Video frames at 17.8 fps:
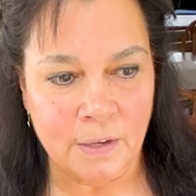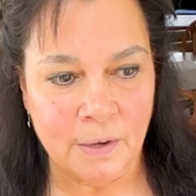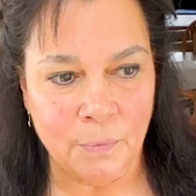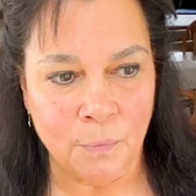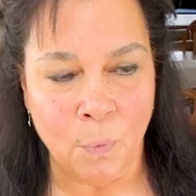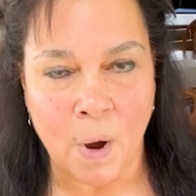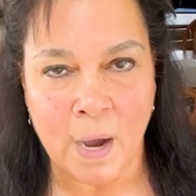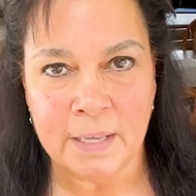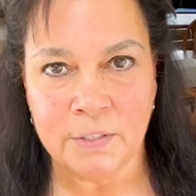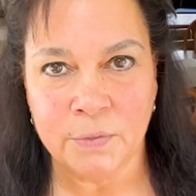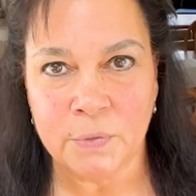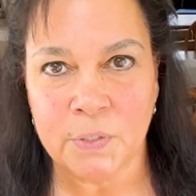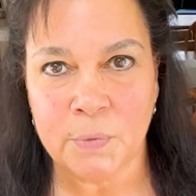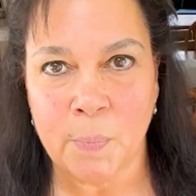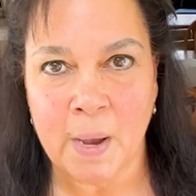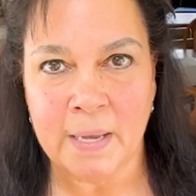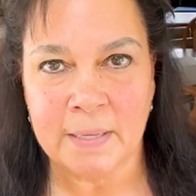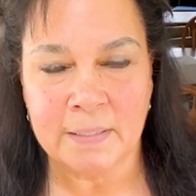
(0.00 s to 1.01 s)
Juan's
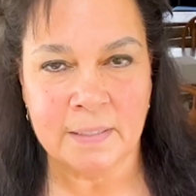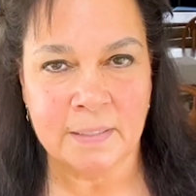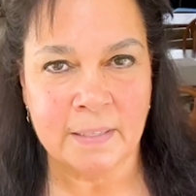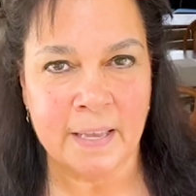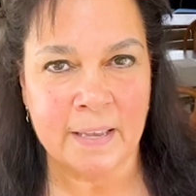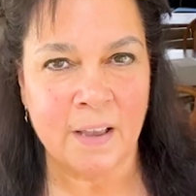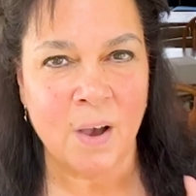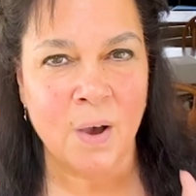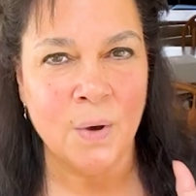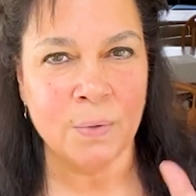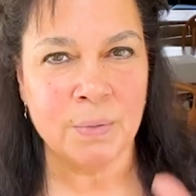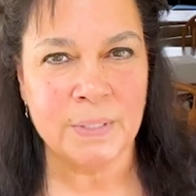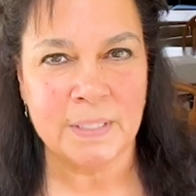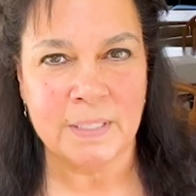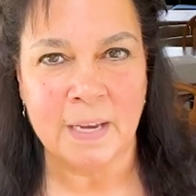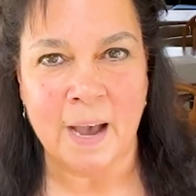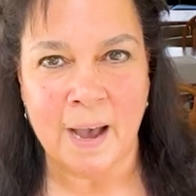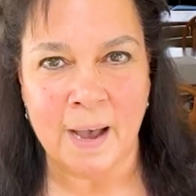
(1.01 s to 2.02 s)
response is like, "Oh,
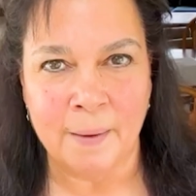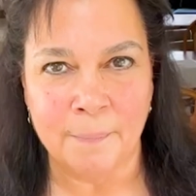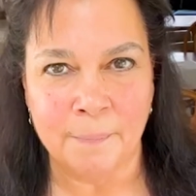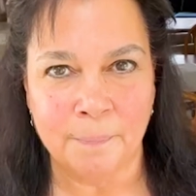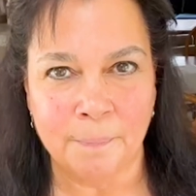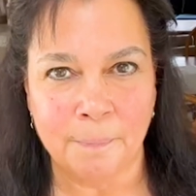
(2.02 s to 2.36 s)
stop."